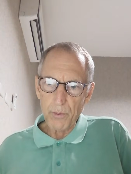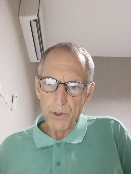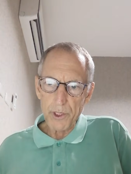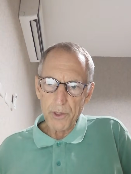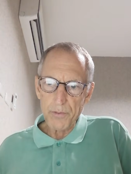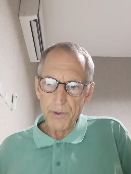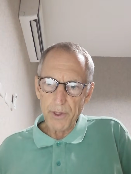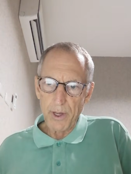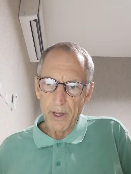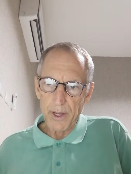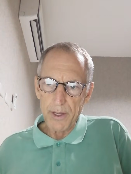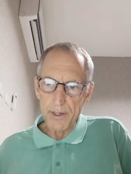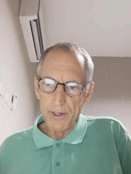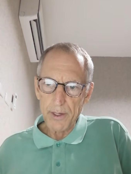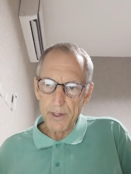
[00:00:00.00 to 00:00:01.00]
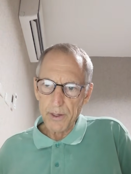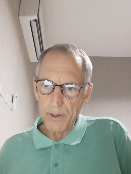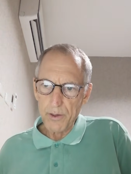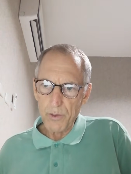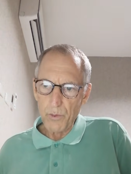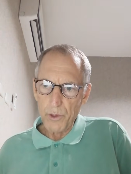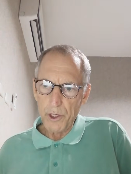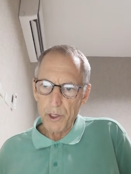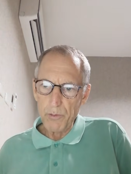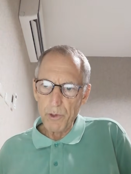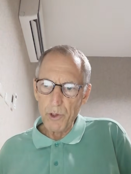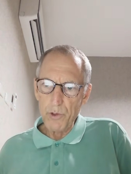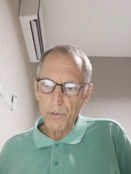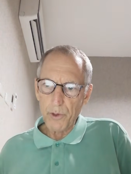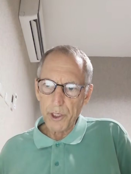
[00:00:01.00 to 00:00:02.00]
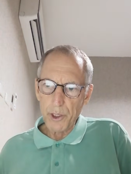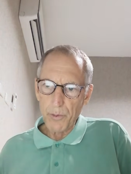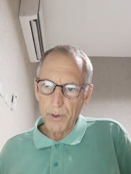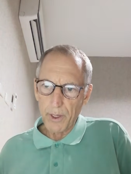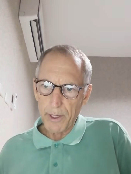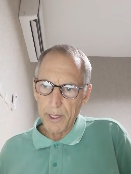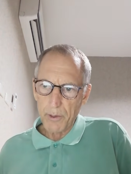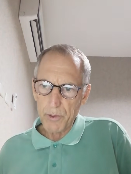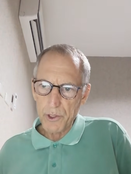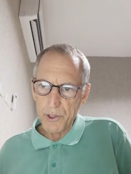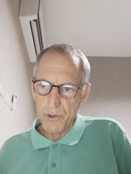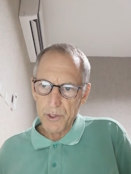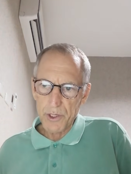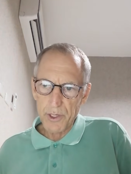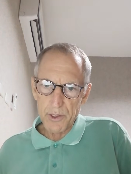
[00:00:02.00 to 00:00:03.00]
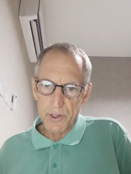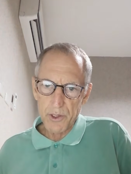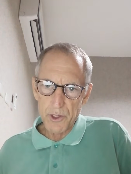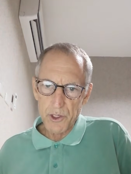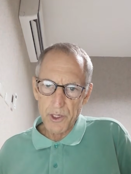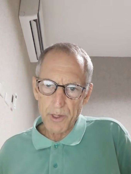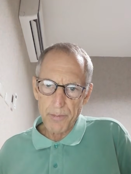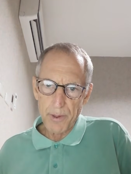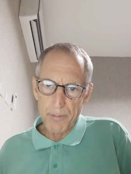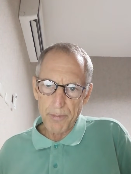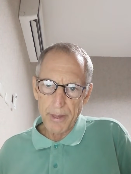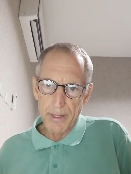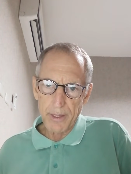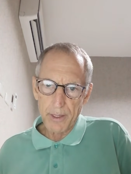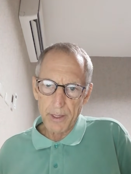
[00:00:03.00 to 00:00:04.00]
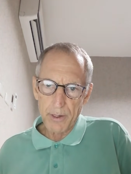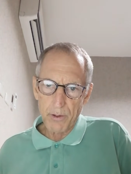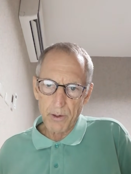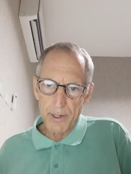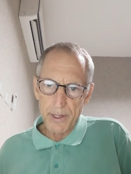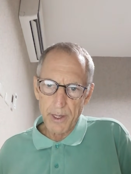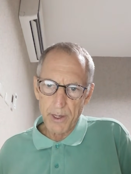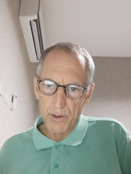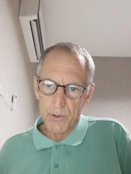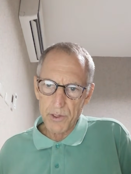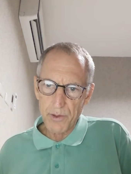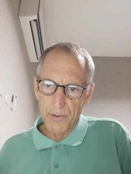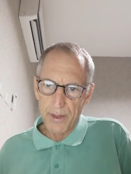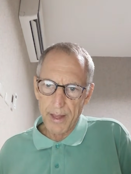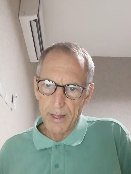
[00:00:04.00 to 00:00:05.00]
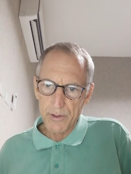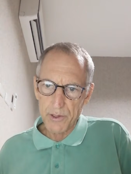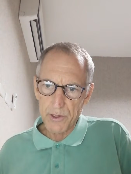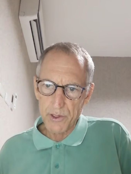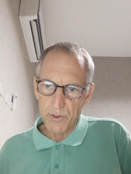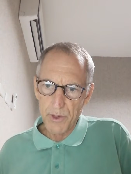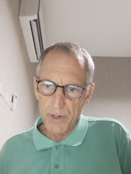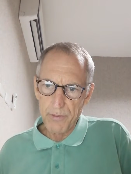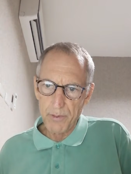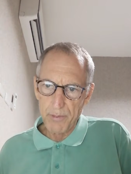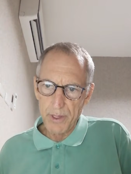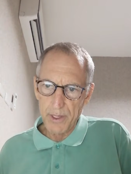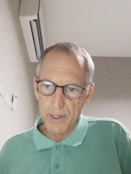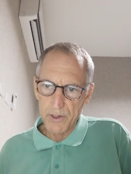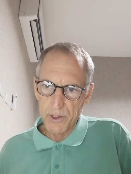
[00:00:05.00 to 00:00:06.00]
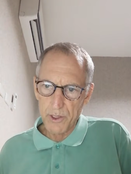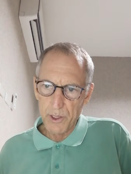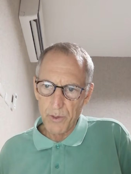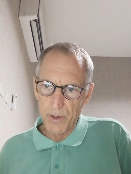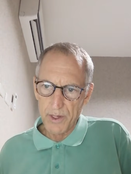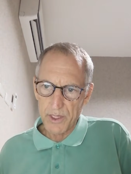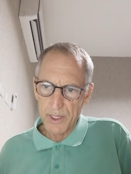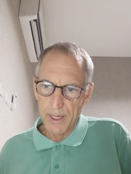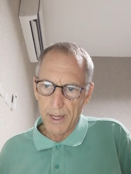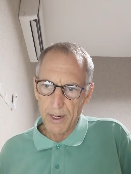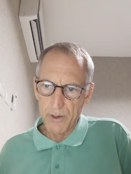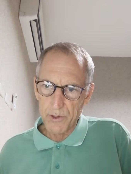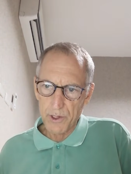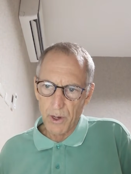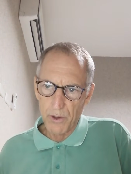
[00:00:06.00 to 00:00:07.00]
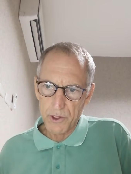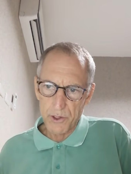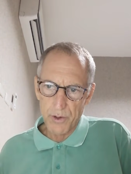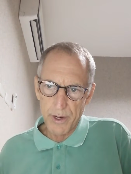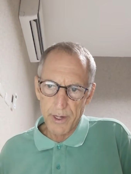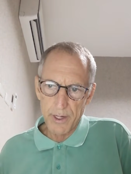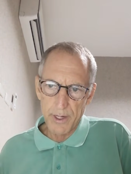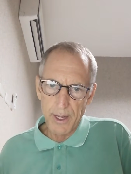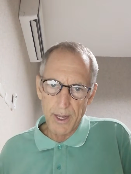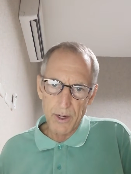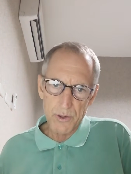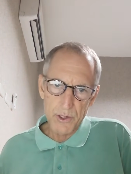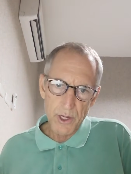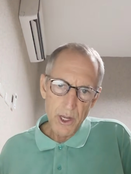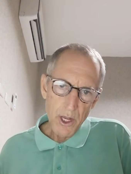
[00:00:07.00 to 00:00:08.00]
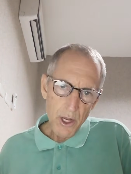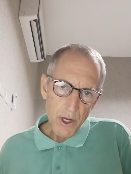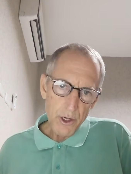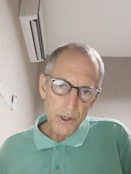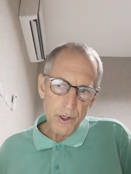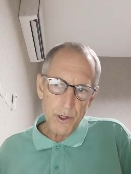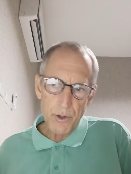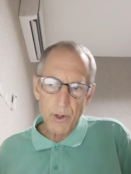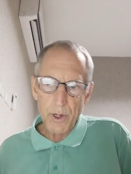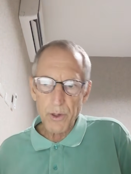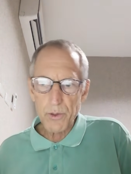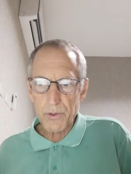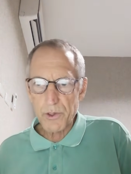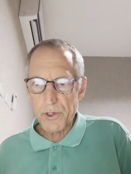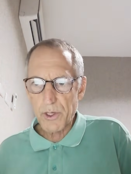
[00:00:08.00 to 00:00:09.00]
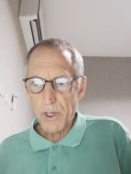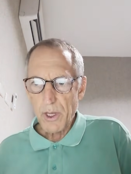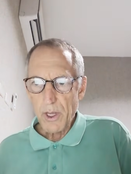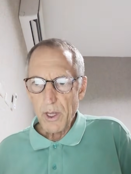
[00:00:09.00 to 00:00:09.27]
what you've done when you move or you relinquish your citizenship and pay literally hundreds of thousands or even millions of U.S. dollars, Australian dollars, euros,